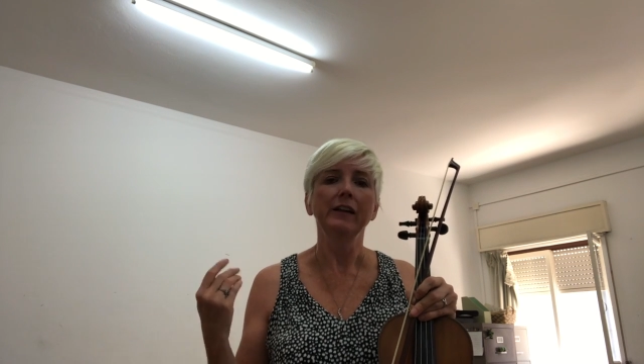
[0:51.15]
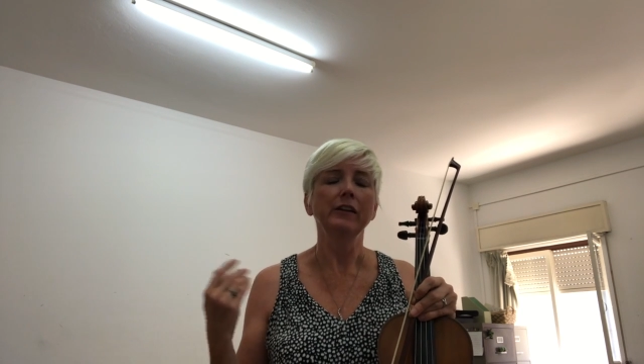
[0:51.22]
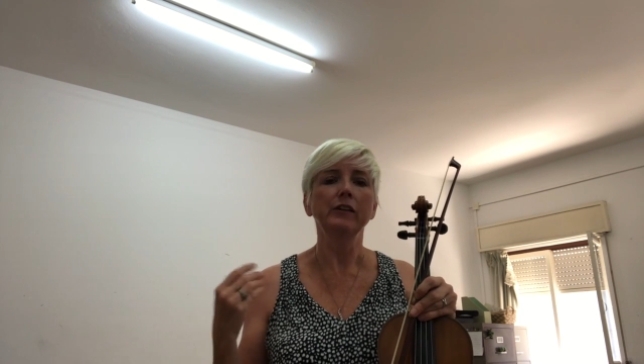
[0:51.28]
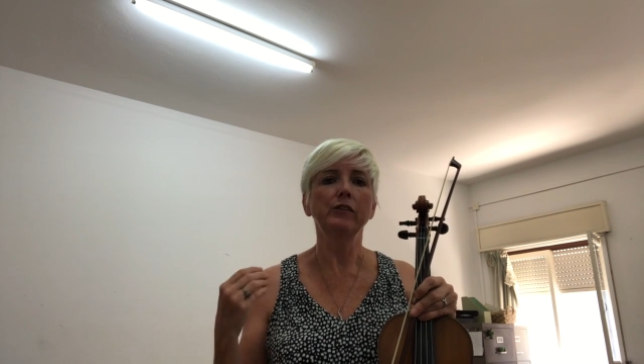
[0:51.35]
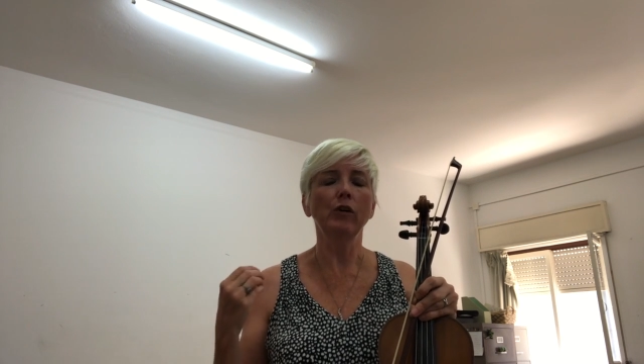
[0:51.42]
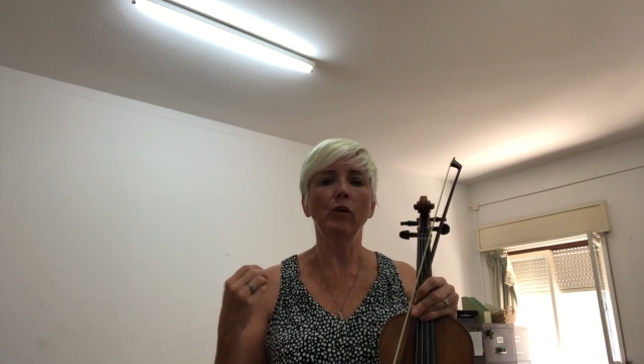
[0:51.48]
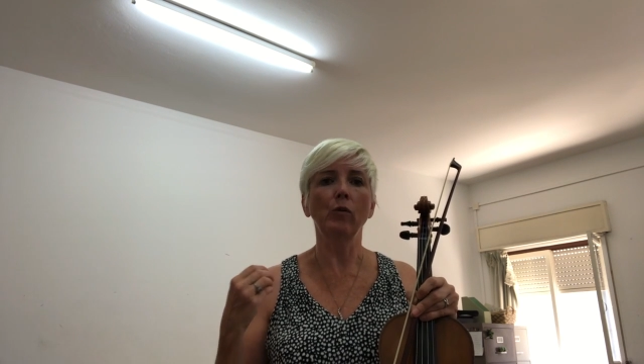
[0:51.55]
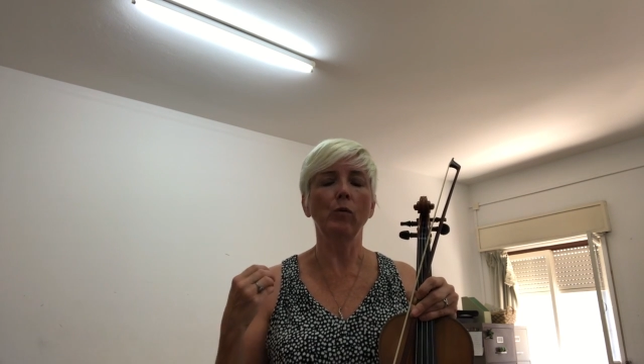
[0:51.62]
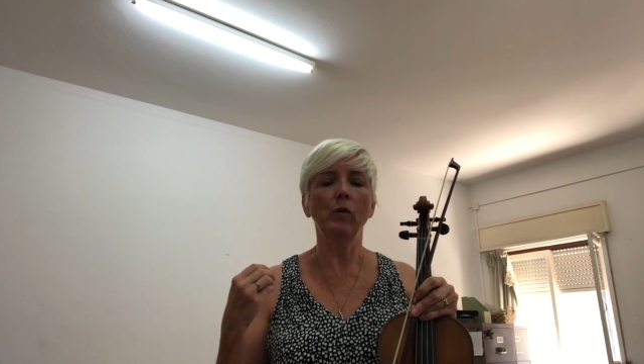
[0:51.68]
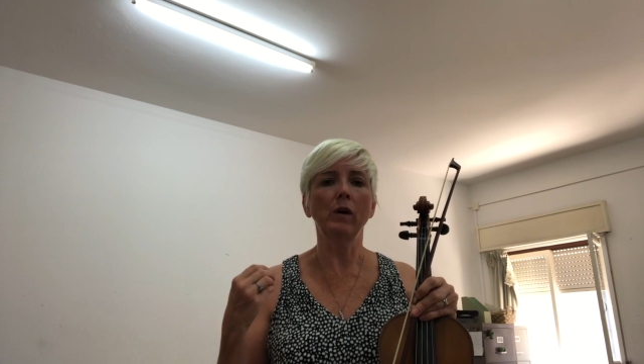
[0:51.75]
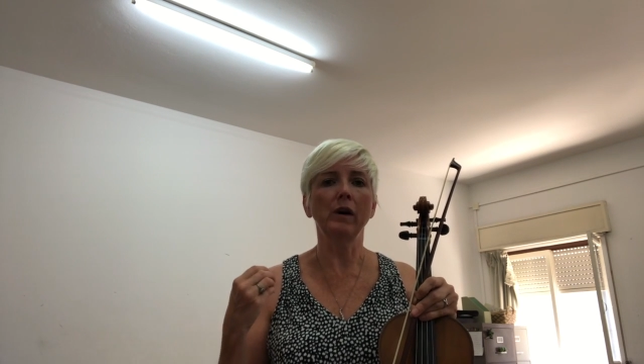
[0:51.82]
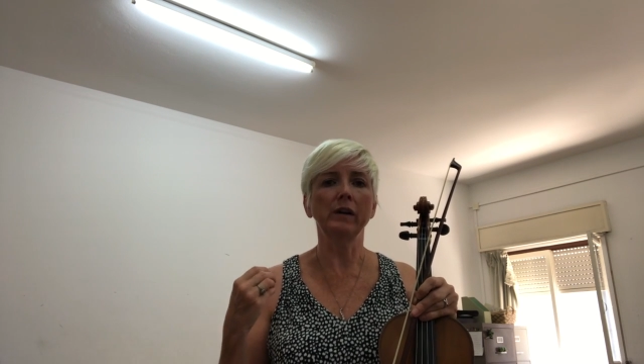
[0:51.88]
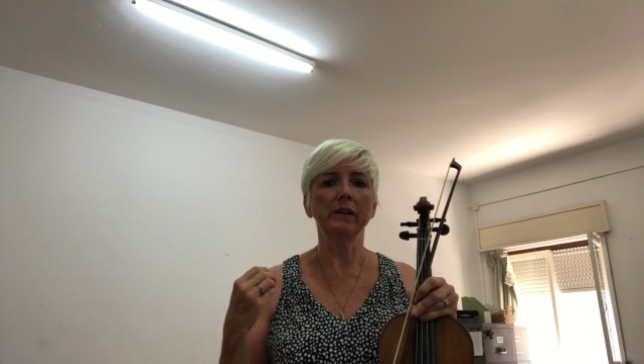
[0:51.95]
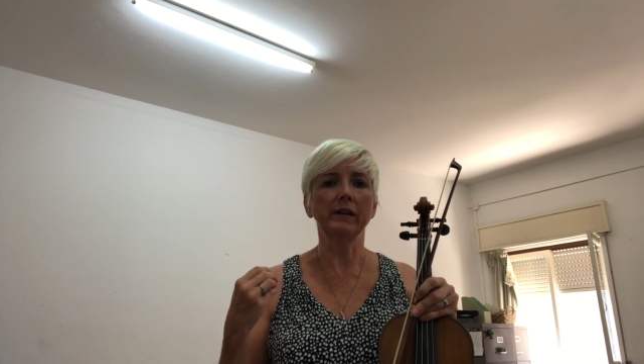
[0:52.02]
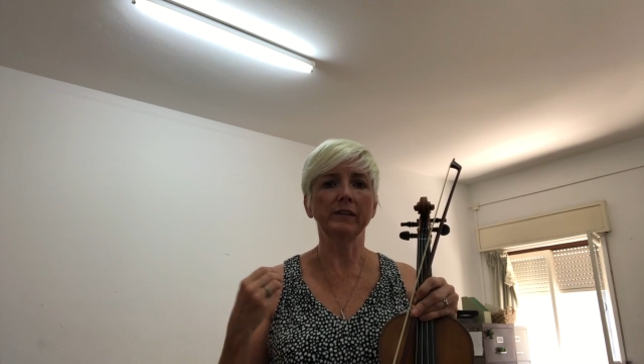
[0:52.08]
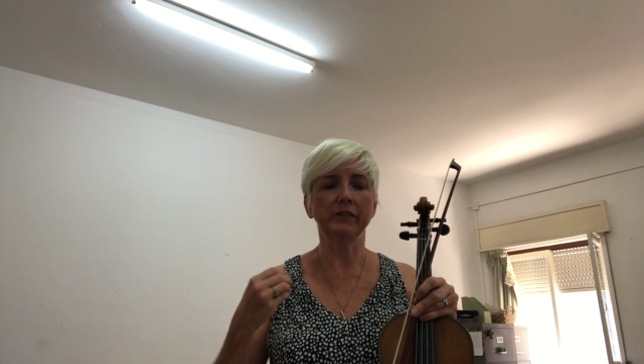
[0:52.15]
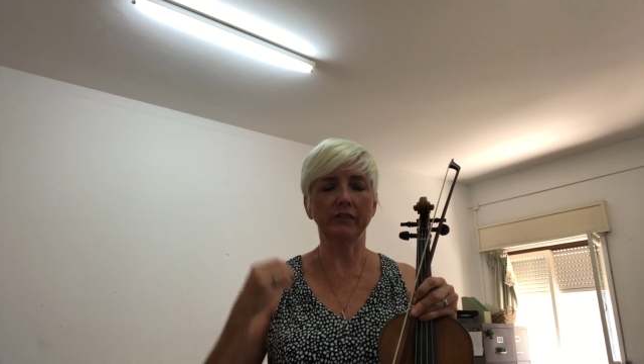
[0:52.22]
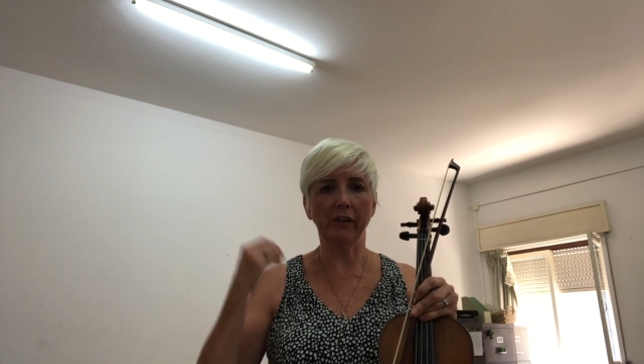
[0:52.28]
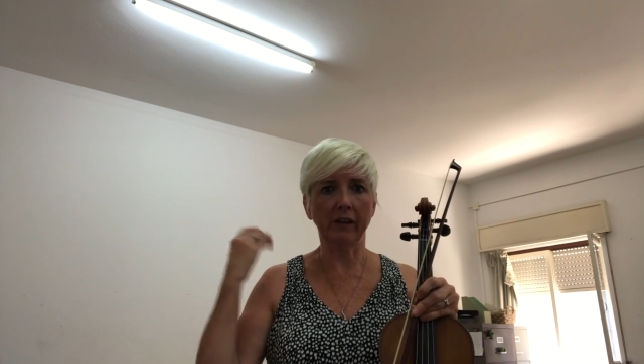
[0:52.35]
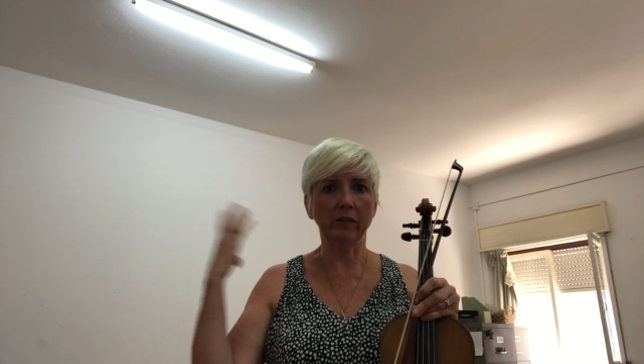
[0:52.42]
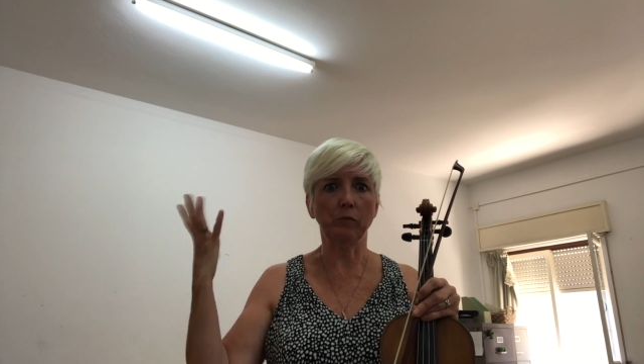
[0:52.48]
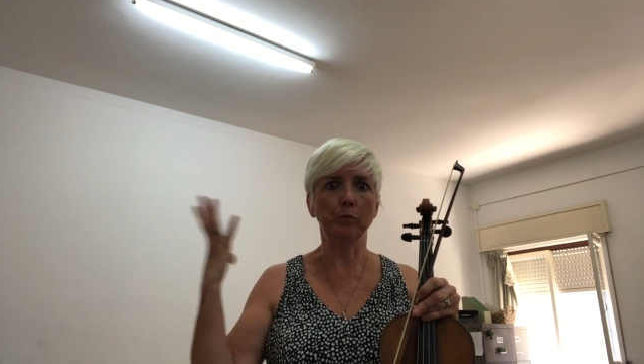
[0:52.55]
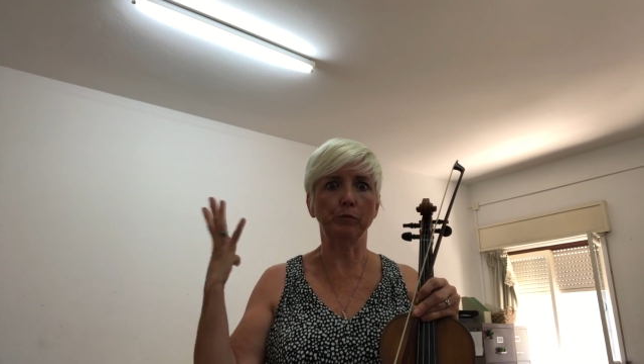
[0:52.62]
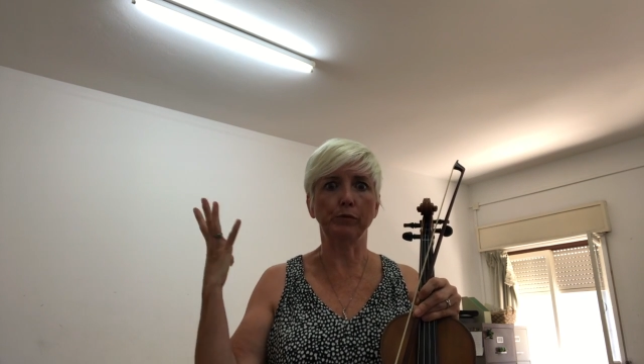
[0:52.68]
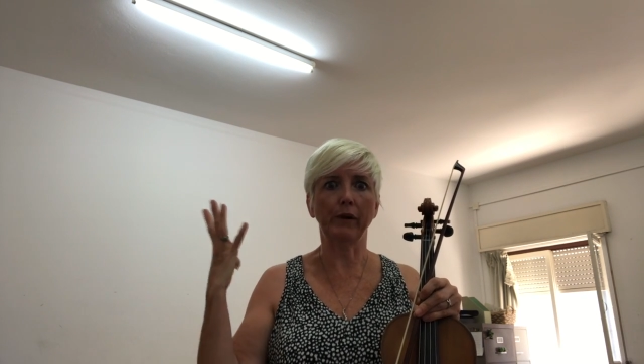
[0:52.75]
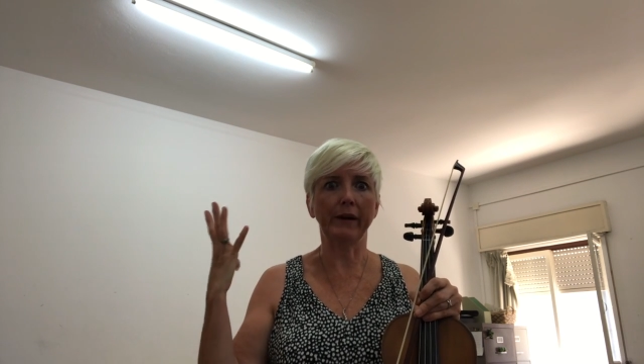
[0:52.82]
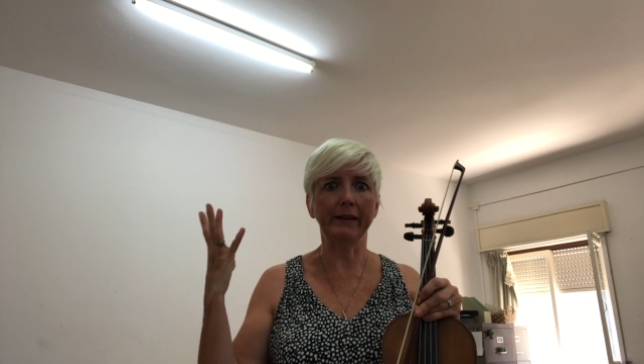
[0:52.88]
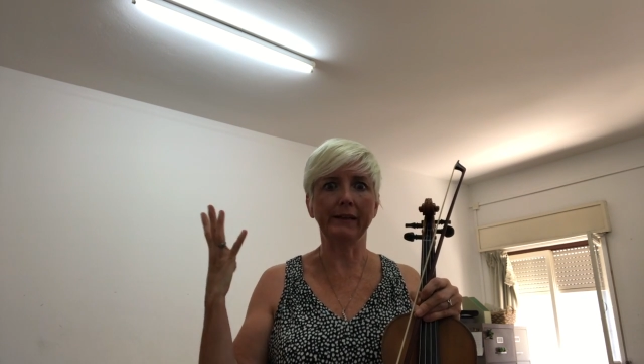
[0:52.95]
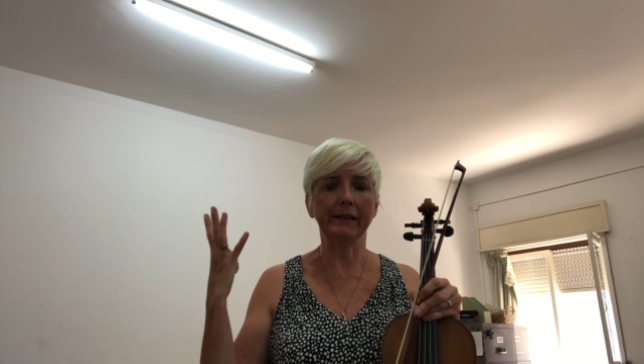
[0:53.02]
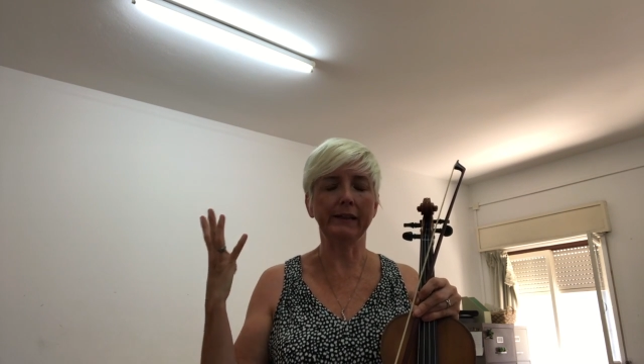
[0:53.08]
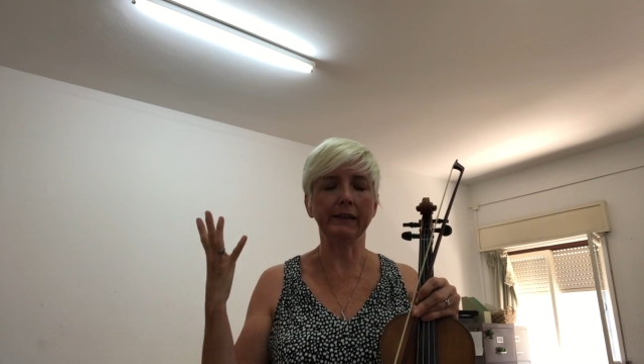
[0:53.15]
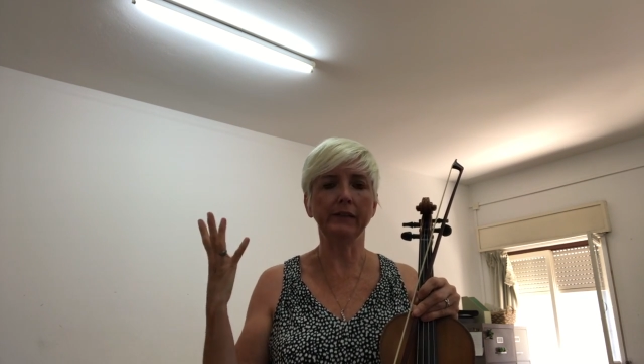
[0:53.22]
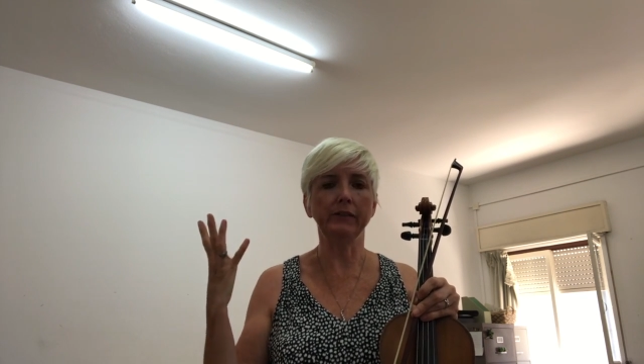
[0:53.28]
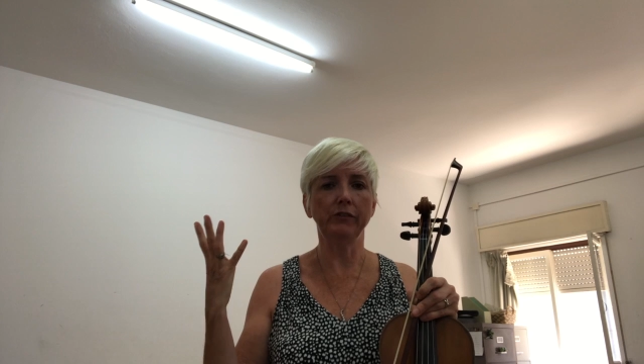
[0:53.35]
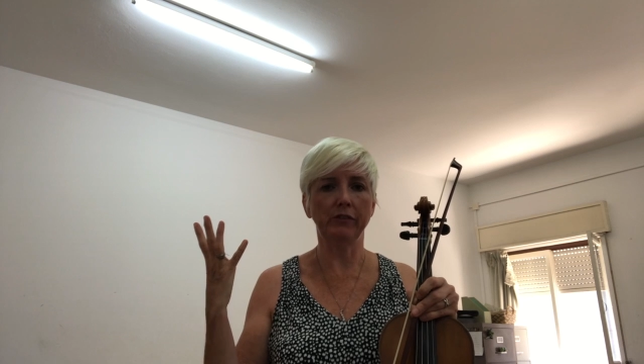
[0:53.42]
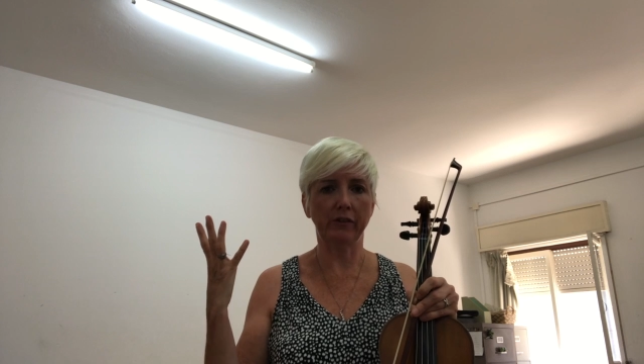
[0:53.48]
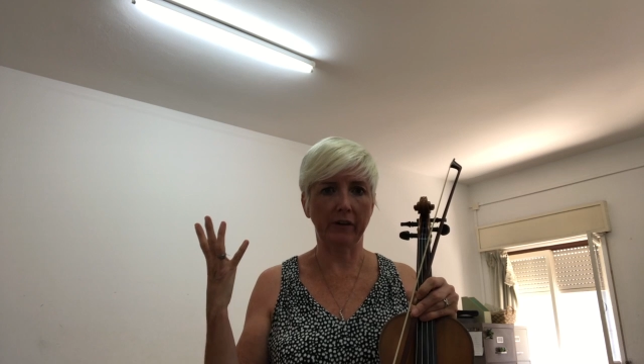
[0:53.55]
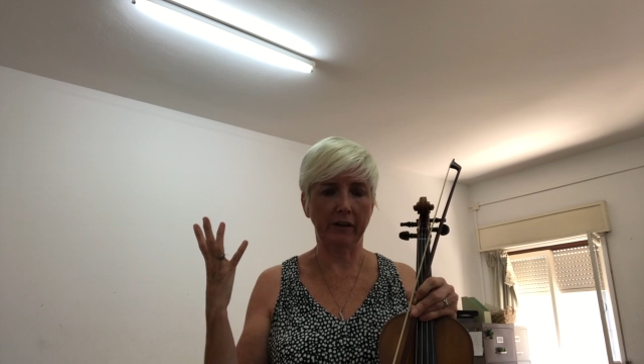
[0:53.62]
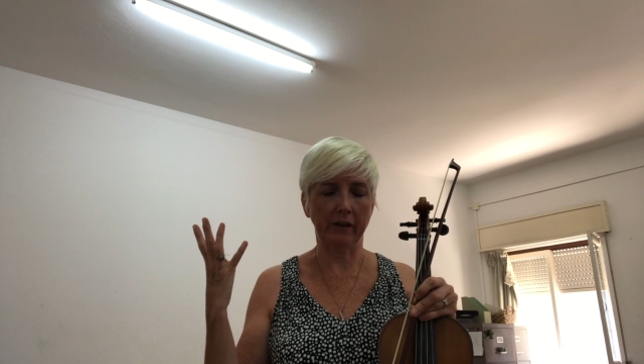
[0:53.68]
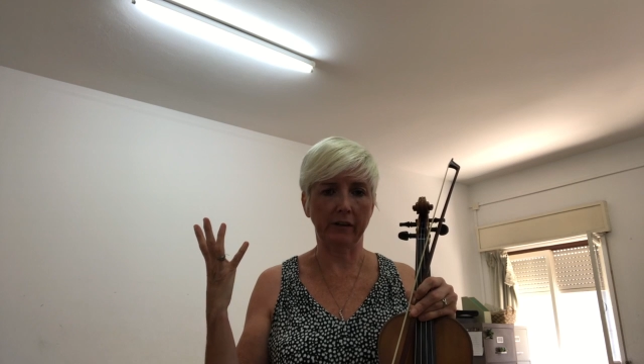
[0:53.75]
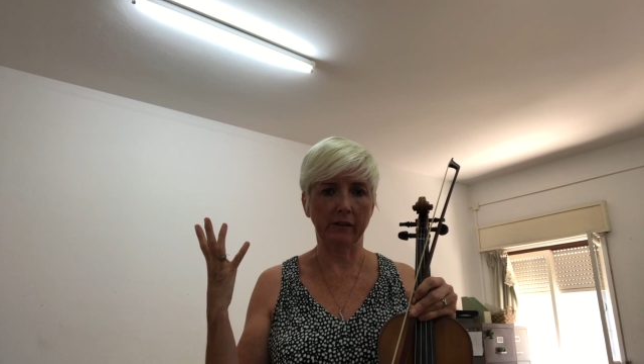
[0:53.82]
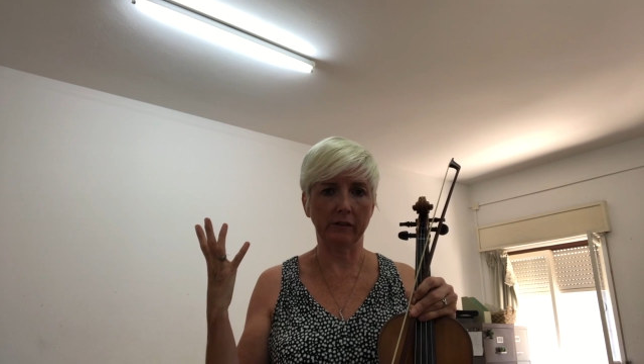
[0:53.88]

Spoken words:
you don't want a sudden bright E string